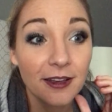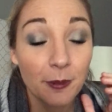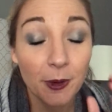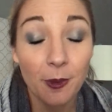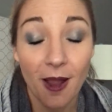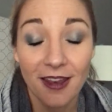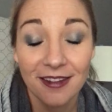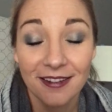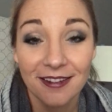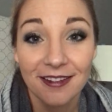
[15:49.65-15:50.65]
number
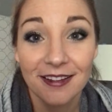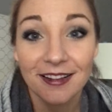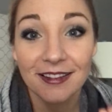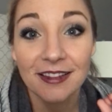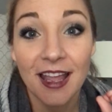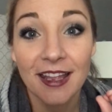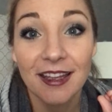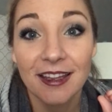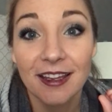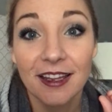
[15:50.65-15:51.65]
one,
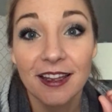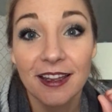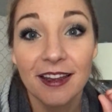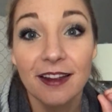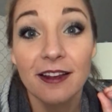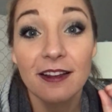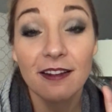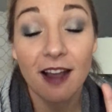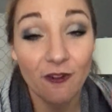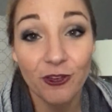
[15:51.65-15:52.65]
like,
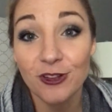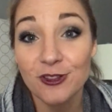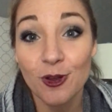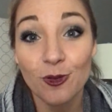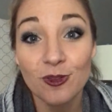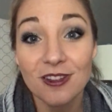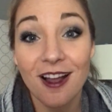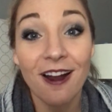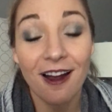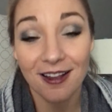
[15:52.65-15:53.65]
comfort zones
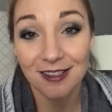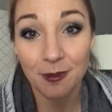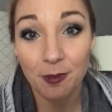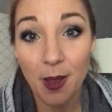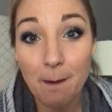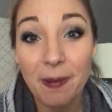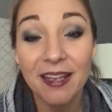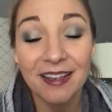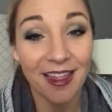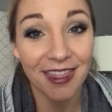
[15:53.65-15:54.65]
are awesome,
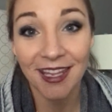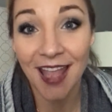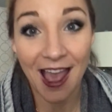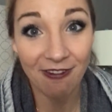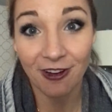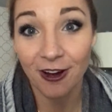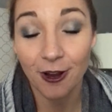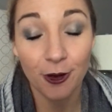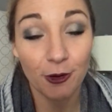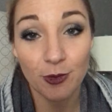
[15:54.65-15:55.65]
but nothing ever
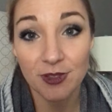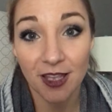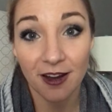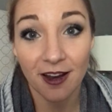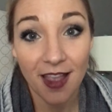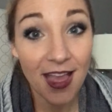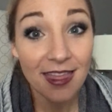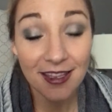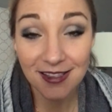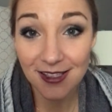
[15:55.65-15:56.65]
grows there.
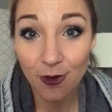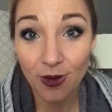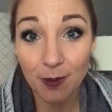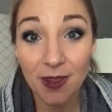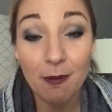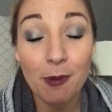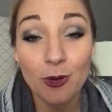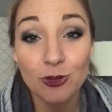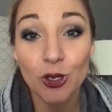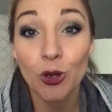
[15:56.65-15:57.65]
This is going to be the
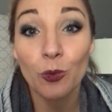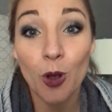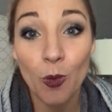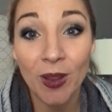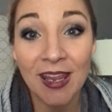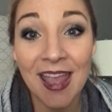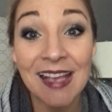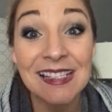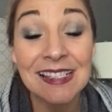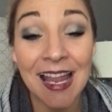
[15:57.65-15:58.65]
most growing,
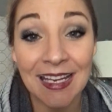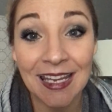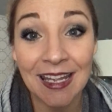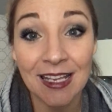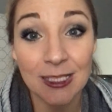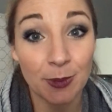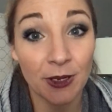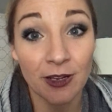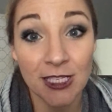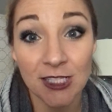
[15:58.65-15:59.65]
exciting
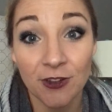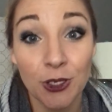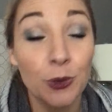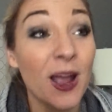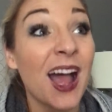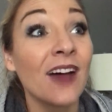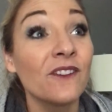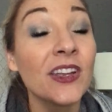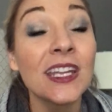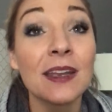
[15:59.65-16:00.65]
experience for you,
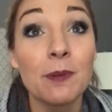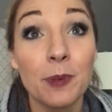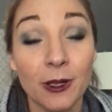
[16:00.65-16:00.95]
confident